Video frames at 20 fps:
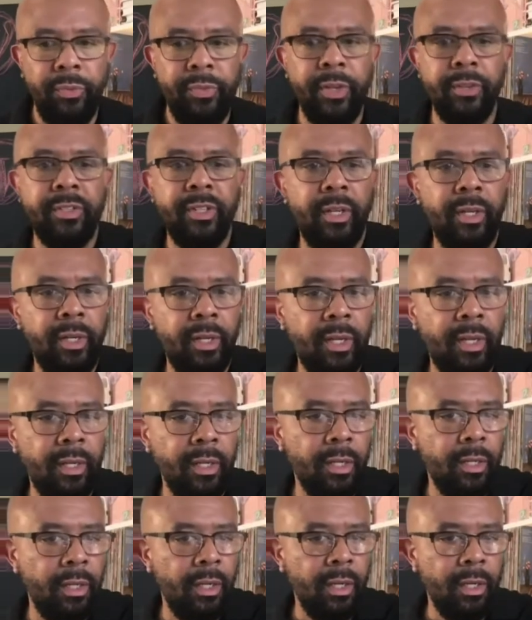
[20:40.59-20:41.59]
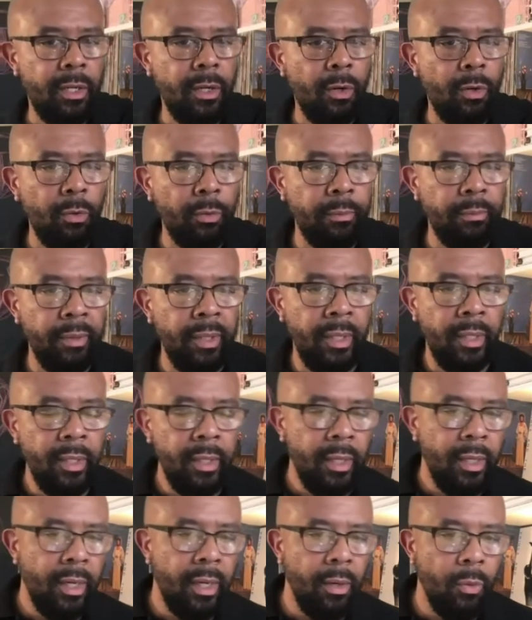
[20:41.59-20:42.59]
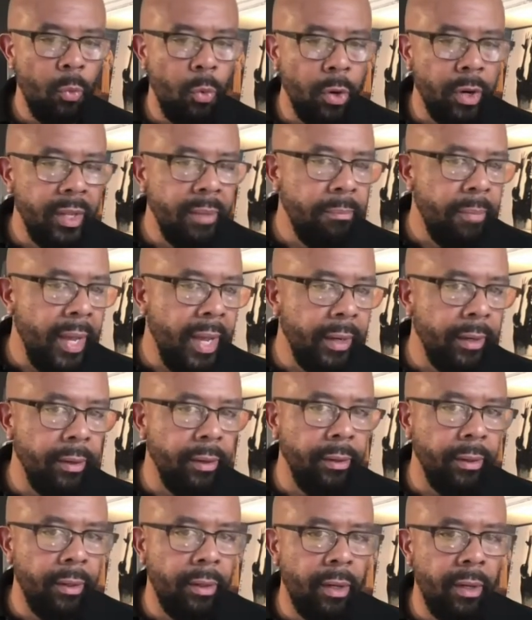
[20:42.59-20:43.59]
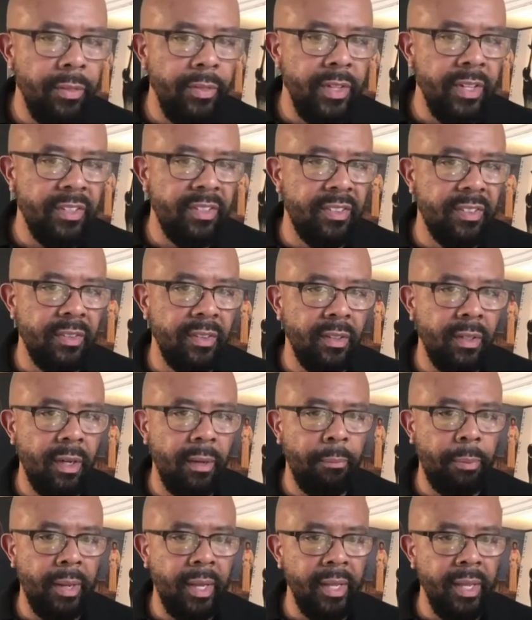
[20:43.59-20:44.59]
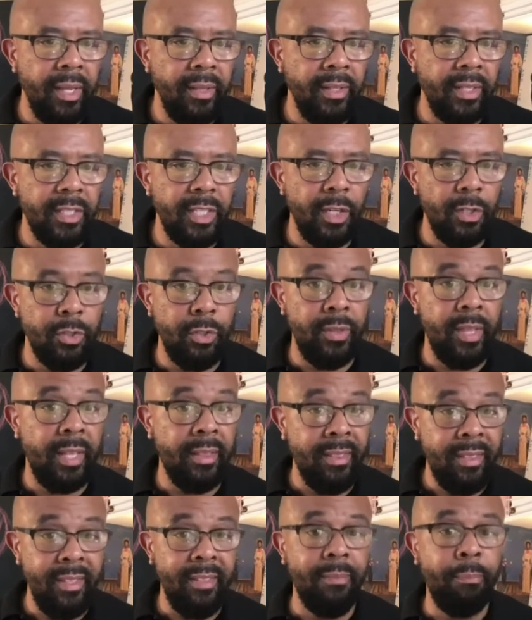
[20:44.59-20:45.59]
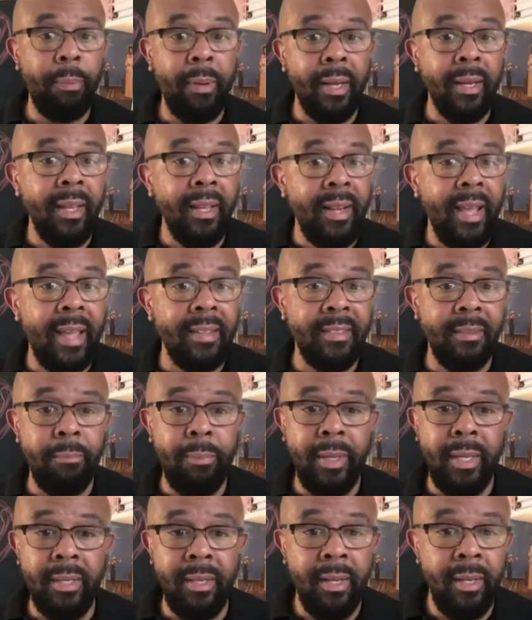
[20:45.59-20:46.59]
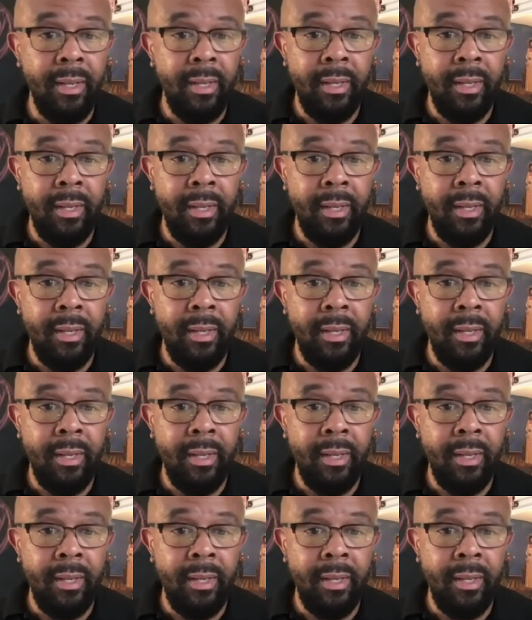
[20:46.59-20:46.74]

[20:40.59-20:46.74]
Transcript: There's a gold warning banner on this plugin that tells you that this plugin hasn't been